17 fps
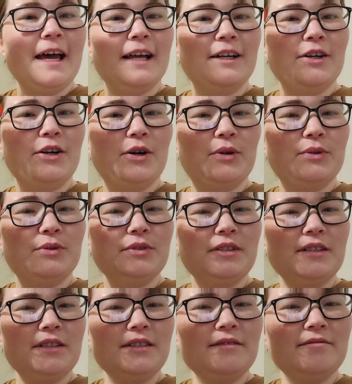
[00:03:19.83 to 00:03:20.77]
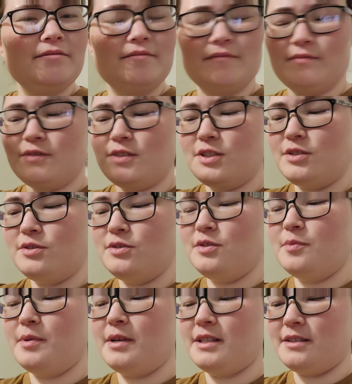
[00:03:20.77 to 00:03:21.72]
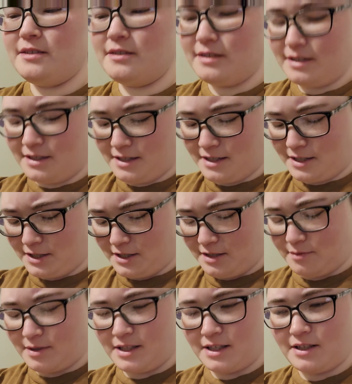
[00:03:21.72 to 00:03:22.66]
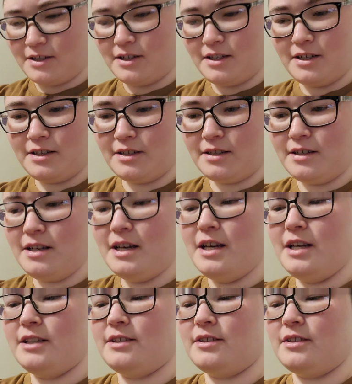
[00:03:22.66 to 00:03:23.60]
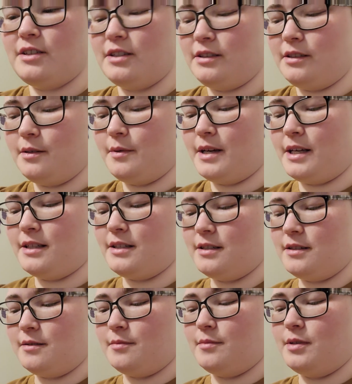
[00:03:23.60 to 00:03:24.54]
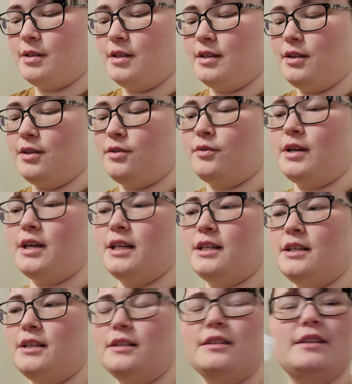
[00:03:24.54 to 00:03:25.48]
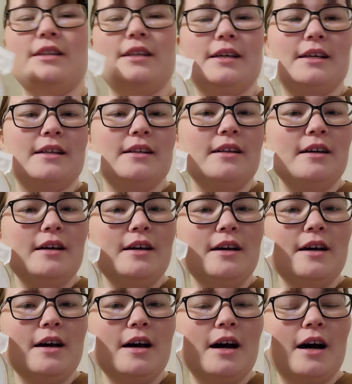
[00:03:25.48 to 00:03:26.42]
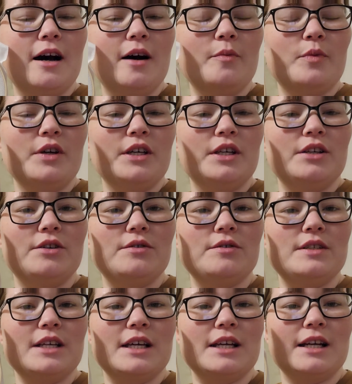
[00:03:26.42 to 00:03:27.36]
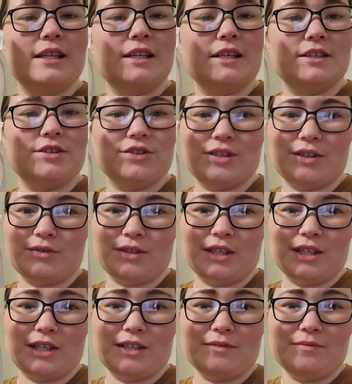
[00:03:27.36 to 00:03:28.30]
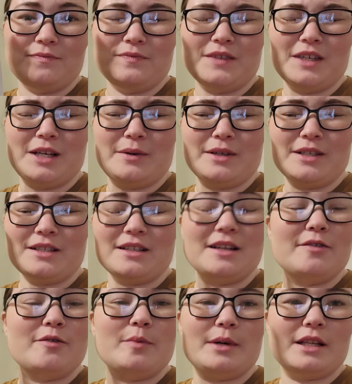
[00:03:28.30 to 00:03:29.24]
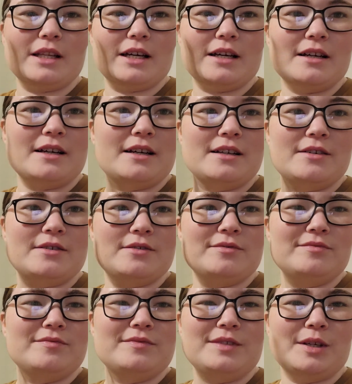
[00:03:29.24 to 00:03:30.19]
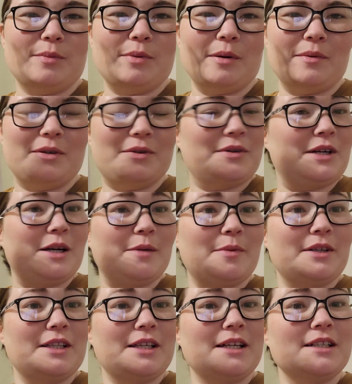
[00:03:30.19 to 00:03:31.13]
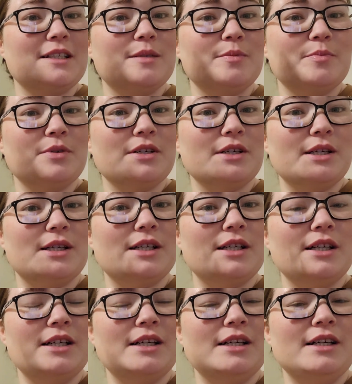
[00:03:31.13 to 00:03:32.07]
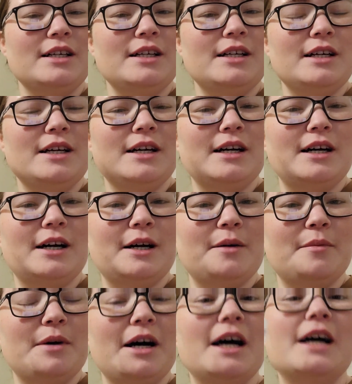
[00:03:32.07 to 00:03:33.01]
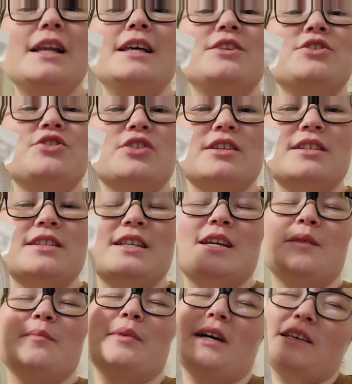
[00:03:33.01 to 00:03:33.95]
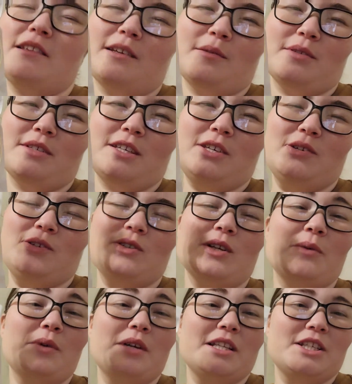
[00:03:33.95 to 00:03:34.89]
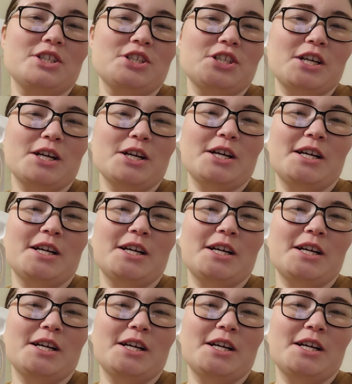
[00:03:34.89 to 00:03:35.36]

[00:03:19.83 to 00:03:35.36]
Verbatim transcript: and gold to do the pretzel and it just wasn't looking good. So luckily we had some thread that um, we could use and I think it turned out really good. Anyways, enough about that. I know y'all probably don't care about that. It's pretty um, uninteresting, but I thought it was cute, so I wanted to share.